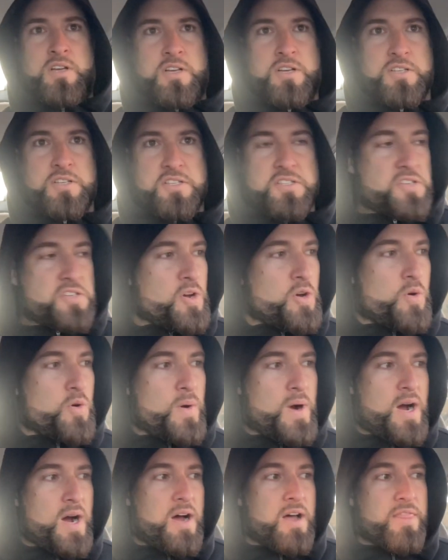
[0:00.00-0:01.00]

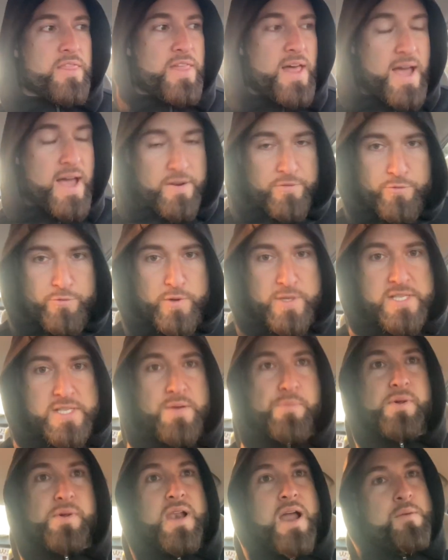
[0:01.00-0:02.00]
So that frees
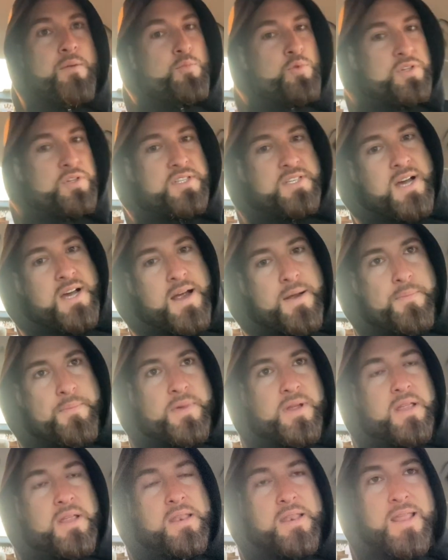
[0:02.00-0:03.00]
up a lot more
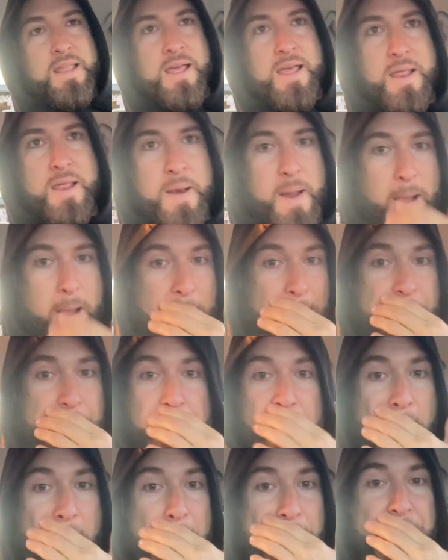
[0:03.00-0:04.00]
time. And then I
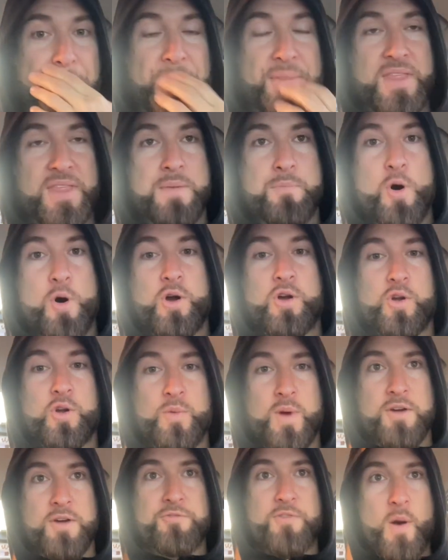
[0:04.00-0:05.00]
dropped the Boca
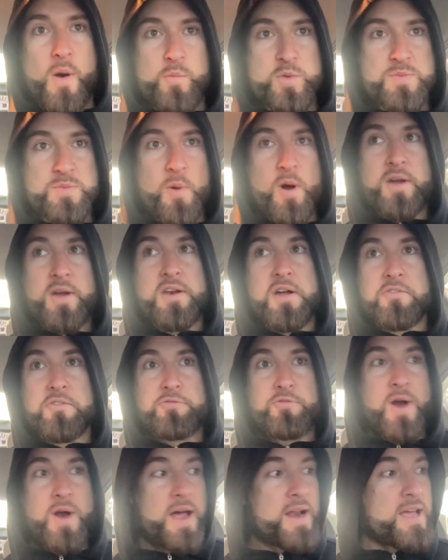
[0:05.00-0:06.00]
Grande Farmers Market on
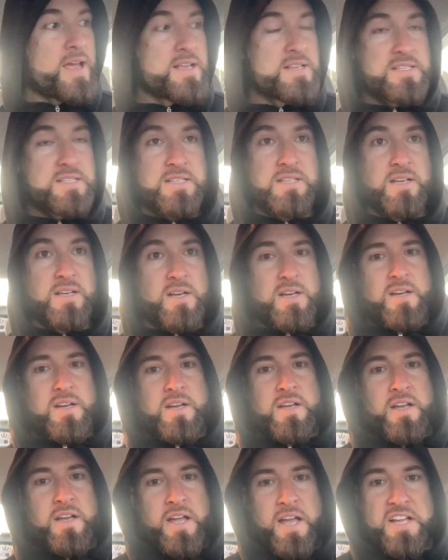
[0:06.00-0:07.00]
Fridays.
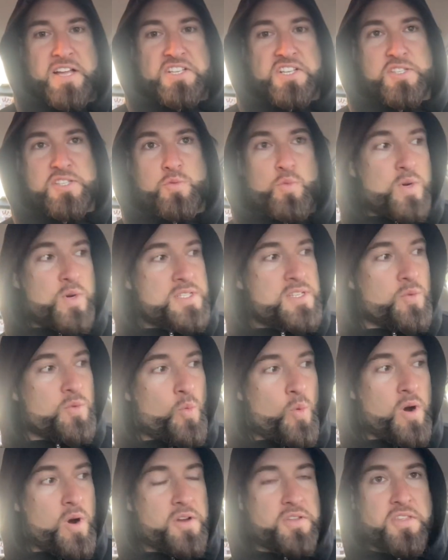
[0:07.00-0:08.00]
It just wasn't
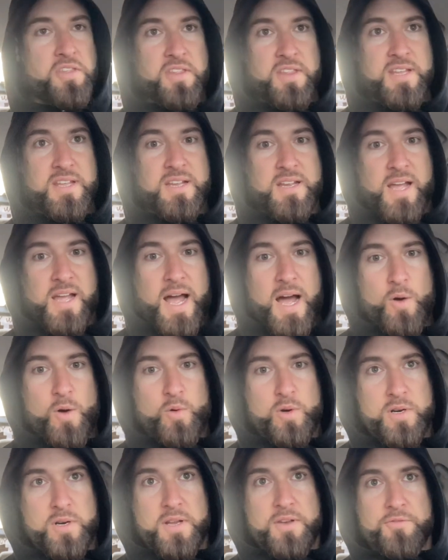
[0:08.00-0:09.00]
worth the
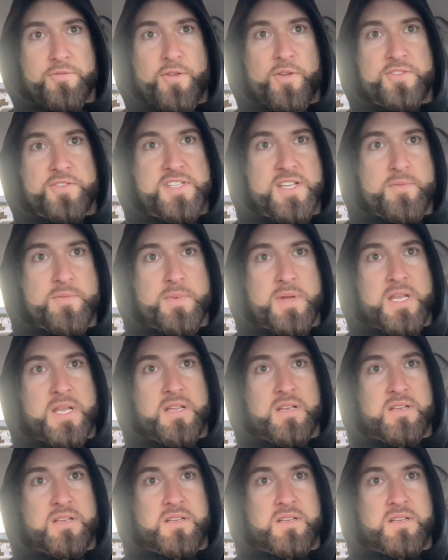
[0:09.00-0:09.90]
hour and 15 minute